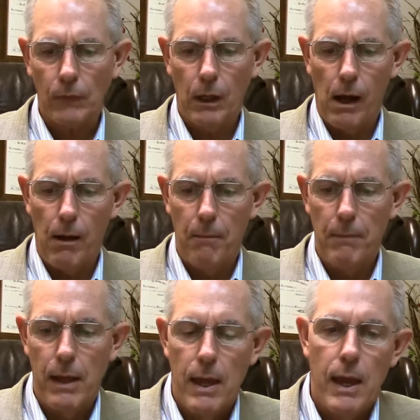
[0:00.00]

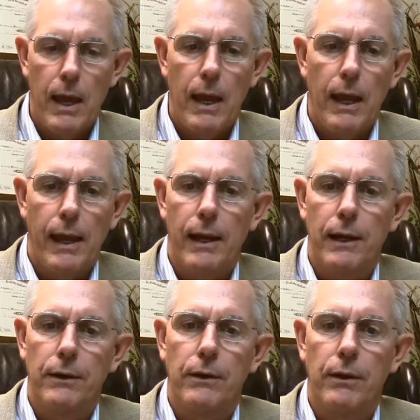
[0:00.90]
Um,
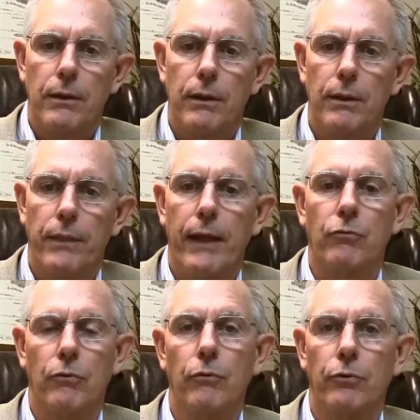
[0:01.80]
and that's
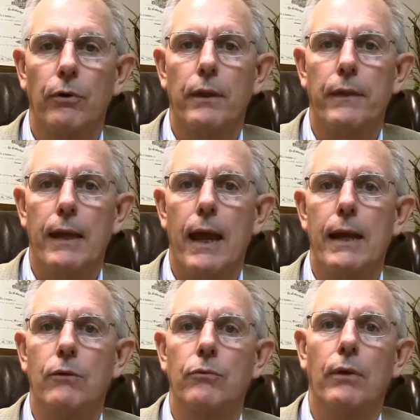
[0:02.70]
certainly the
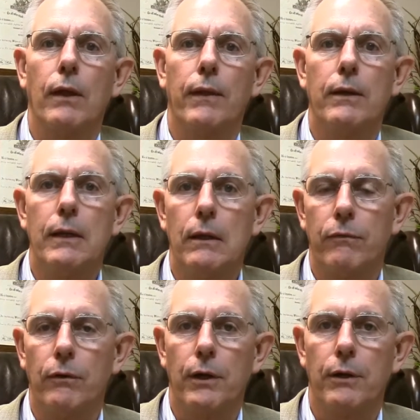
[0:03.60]
case. They need to
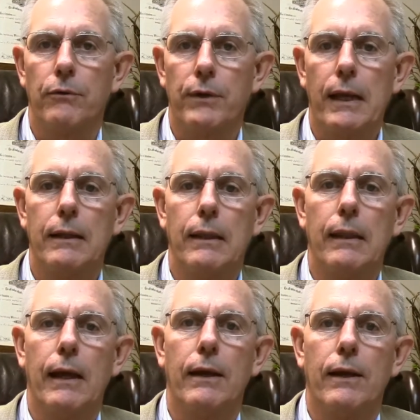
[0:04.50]
fully understand
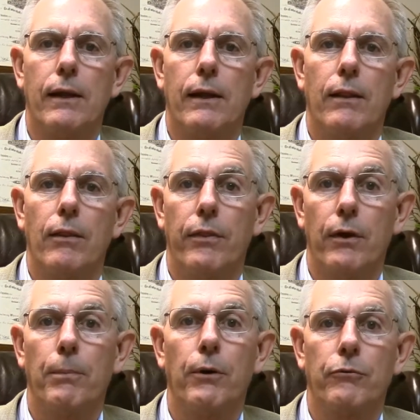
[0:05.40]
that
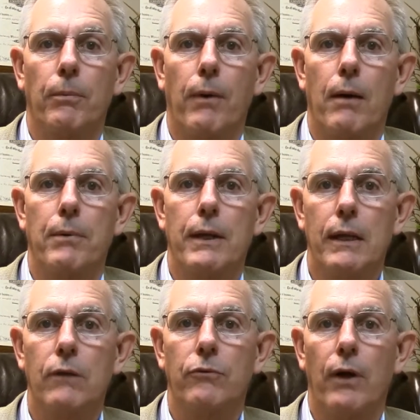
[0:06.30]
their personal property
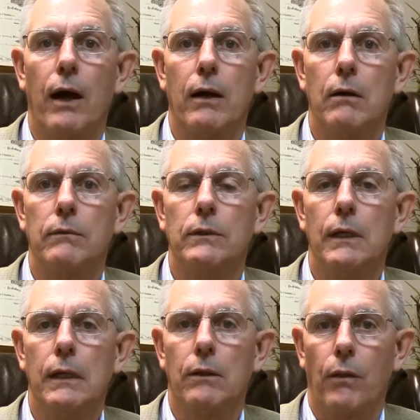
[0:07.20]
is not covered
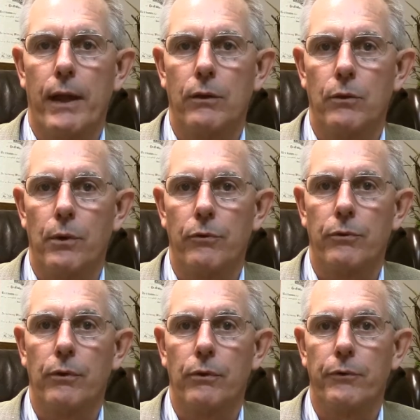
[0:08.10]
in the landlord's
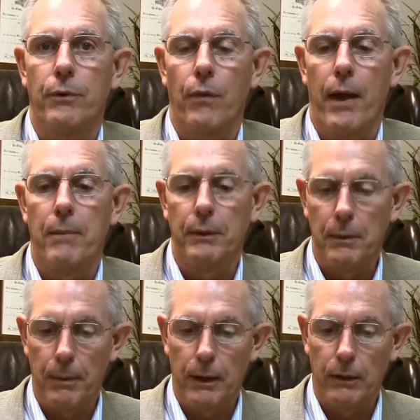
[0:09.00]
general liability
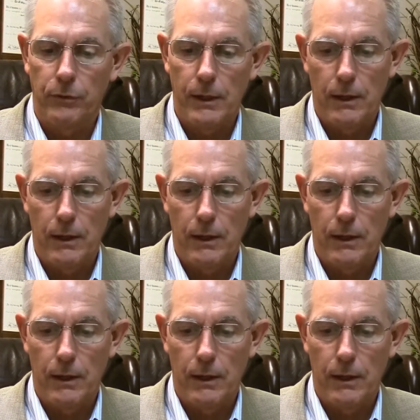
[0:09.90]
policy.